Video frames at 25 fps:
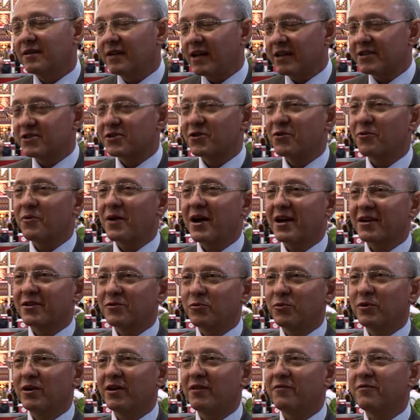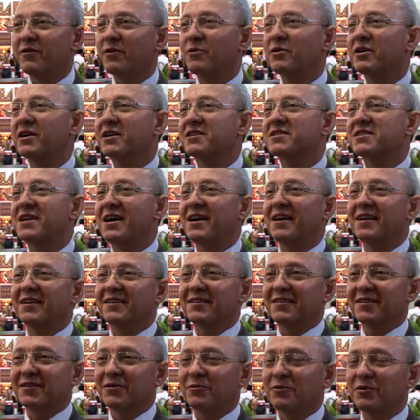That's correct. We are very excited.
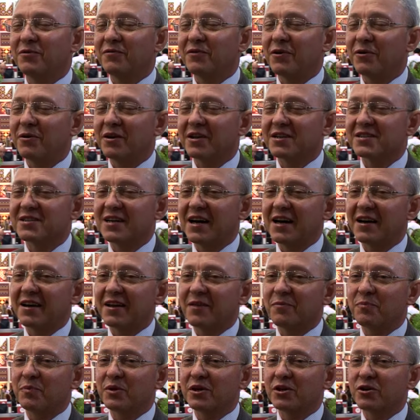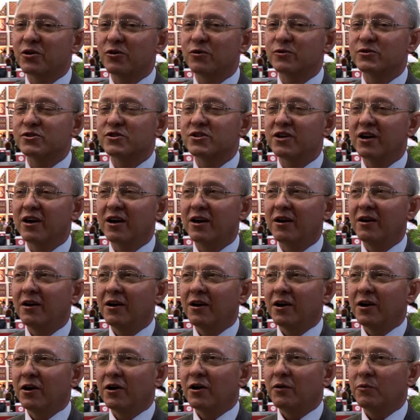We're very excited because
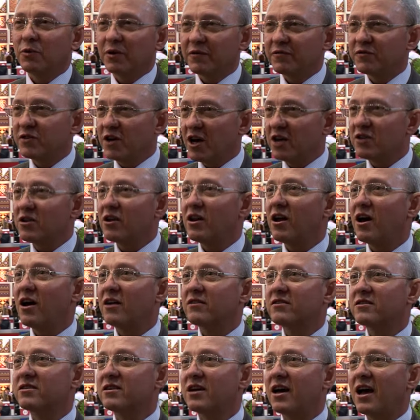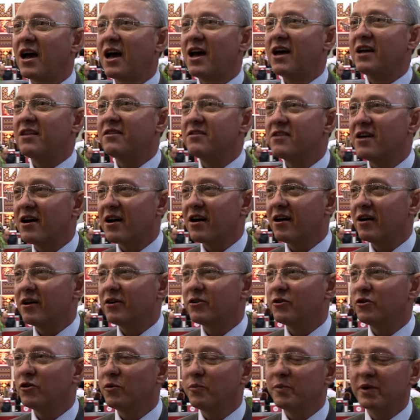we've done a lot, and
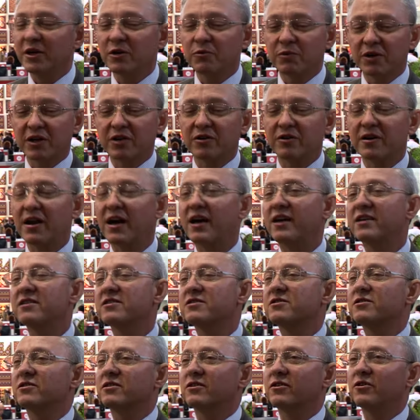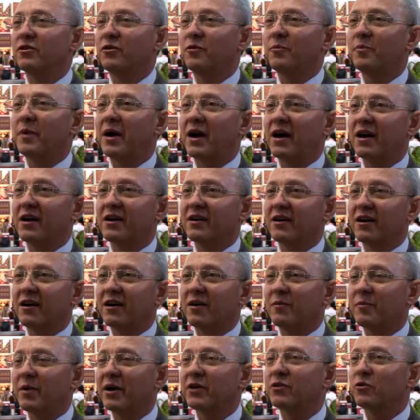being recognized,
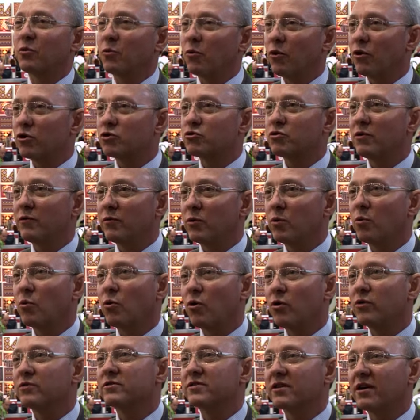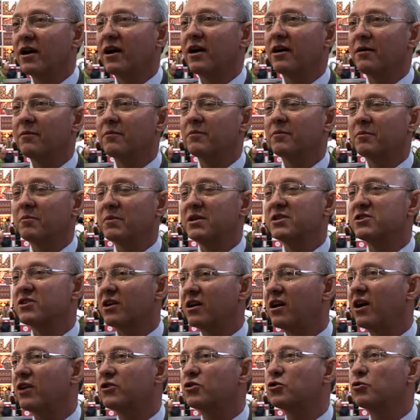by the World Travel Award means
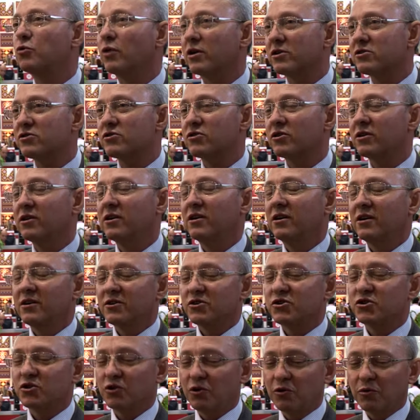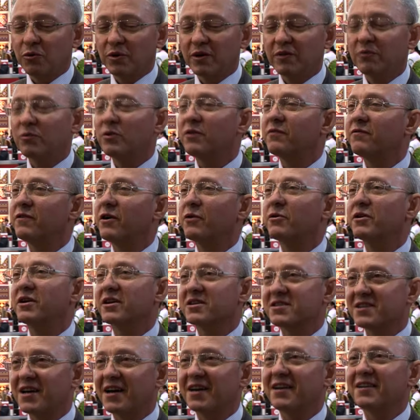a lot to us. So we're very
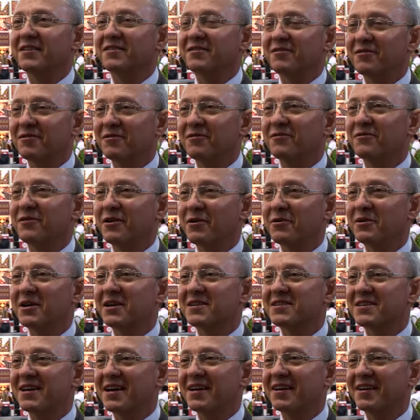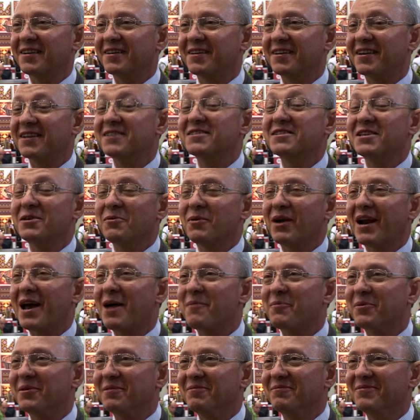excited. Very excited. Let's see what
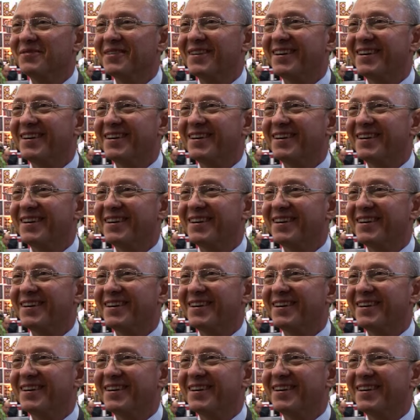happens.